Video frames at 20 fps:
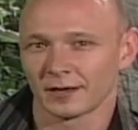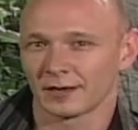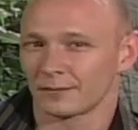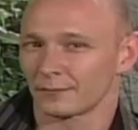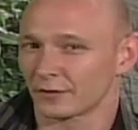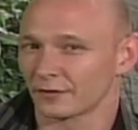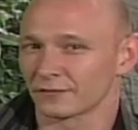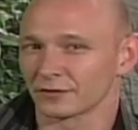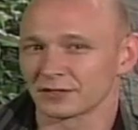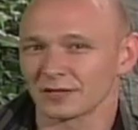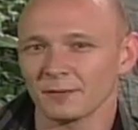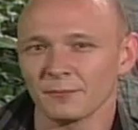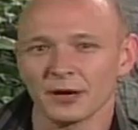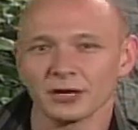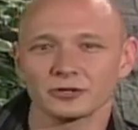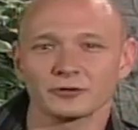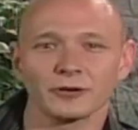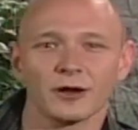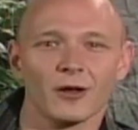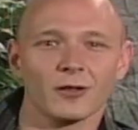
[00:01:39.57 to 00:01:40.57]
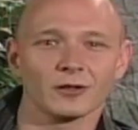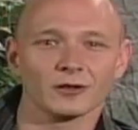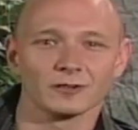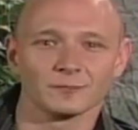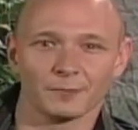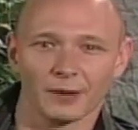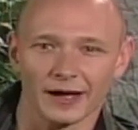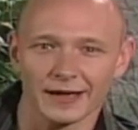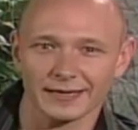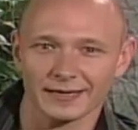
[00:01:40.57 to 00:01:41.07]
But for some Montrealers,
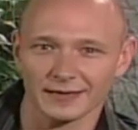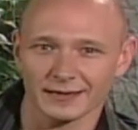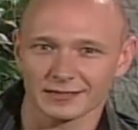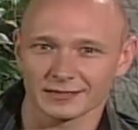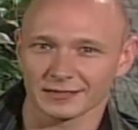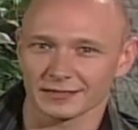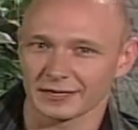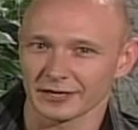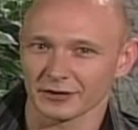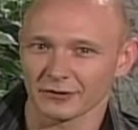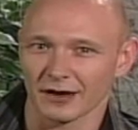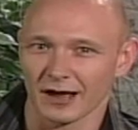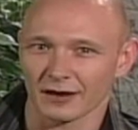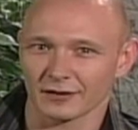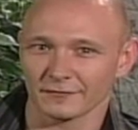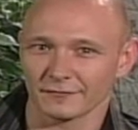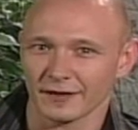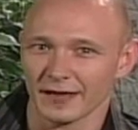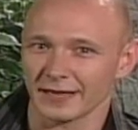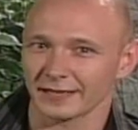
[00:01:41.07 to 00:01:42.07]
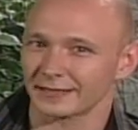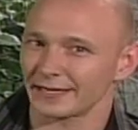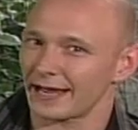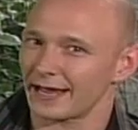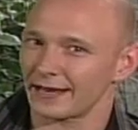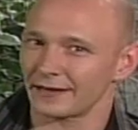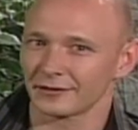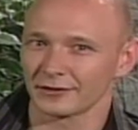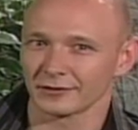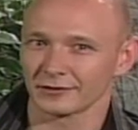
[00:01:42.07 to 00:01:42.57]
biking is a year round event,
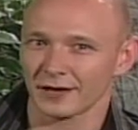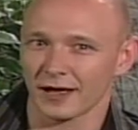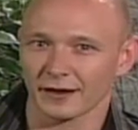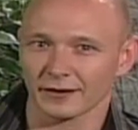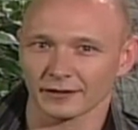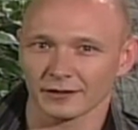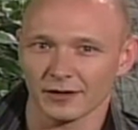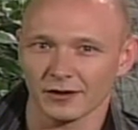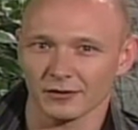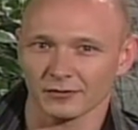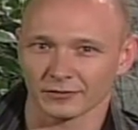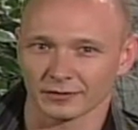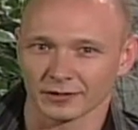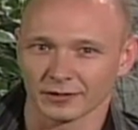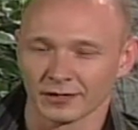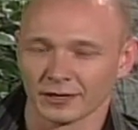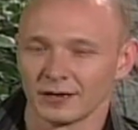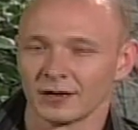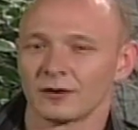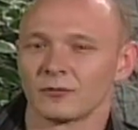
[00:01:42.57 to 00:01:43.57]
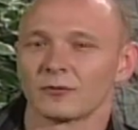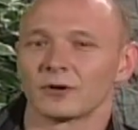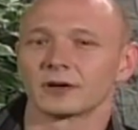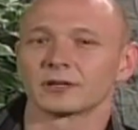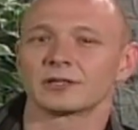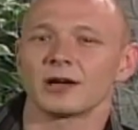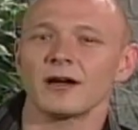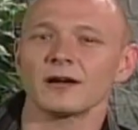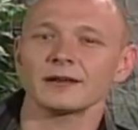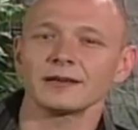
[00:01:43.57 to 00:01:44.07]
and they're not alone. We're
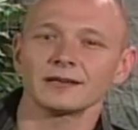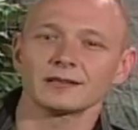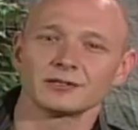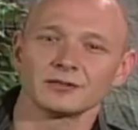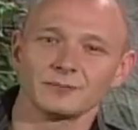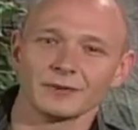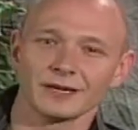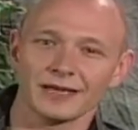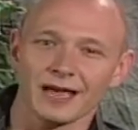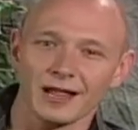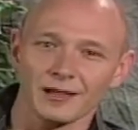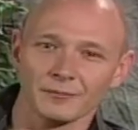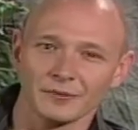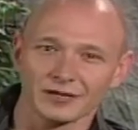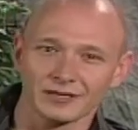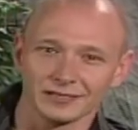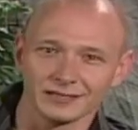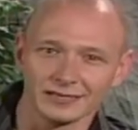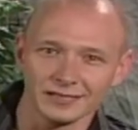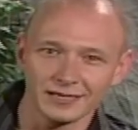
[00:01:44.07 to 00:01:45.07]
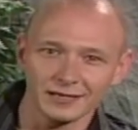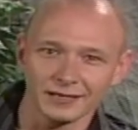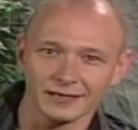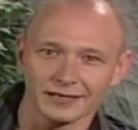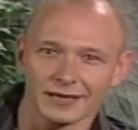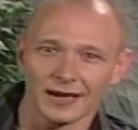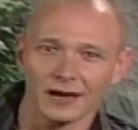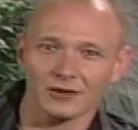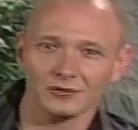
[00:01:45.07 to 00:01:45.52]
talking to Miguel Mukandila now,